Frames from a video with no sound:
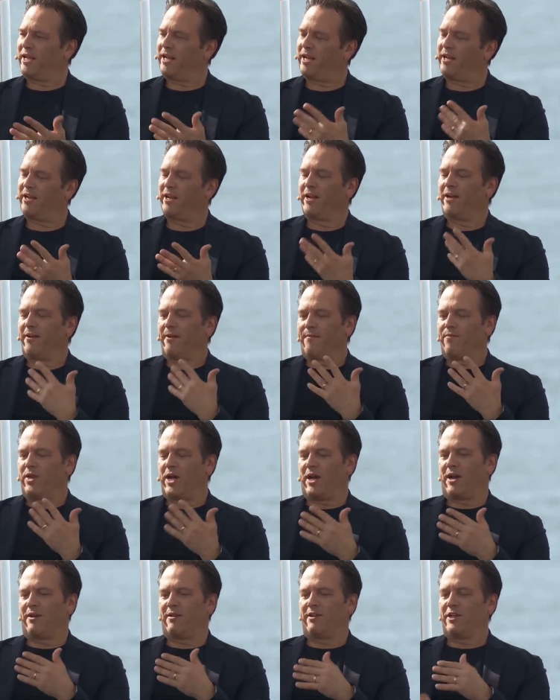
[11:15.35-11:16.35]
And
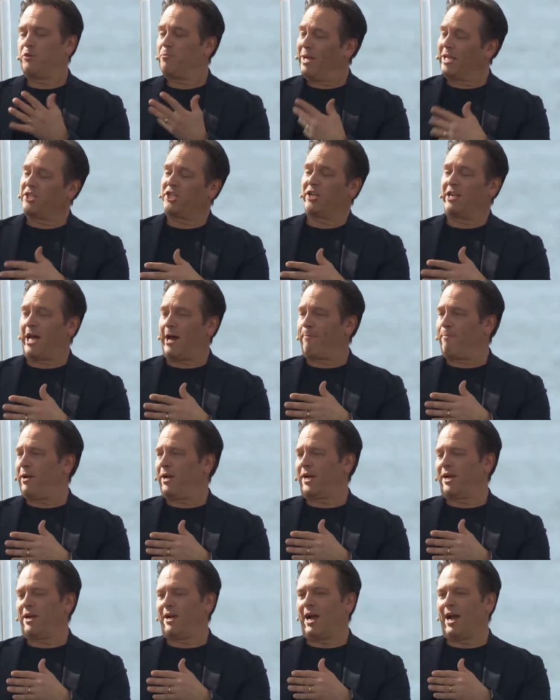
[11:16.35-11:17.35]
uh, you mentioned Epic.